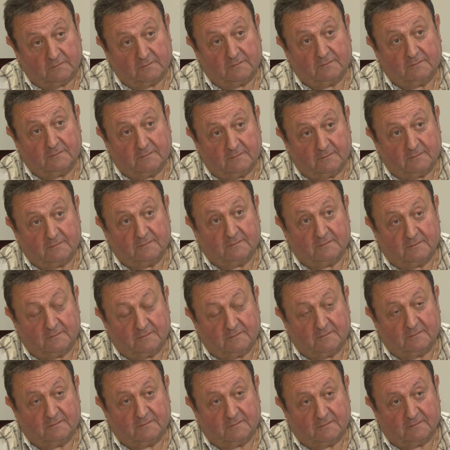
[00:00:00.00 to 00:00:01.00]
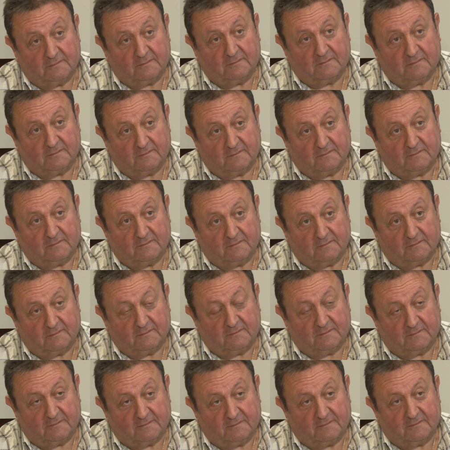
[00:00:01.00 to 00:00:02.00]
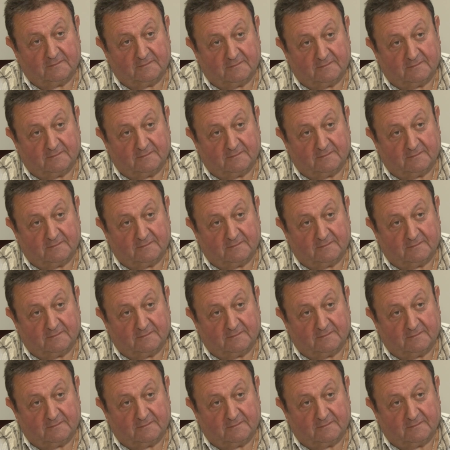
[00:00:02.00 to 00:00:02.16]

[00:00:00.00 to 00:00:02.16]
large dream. But we're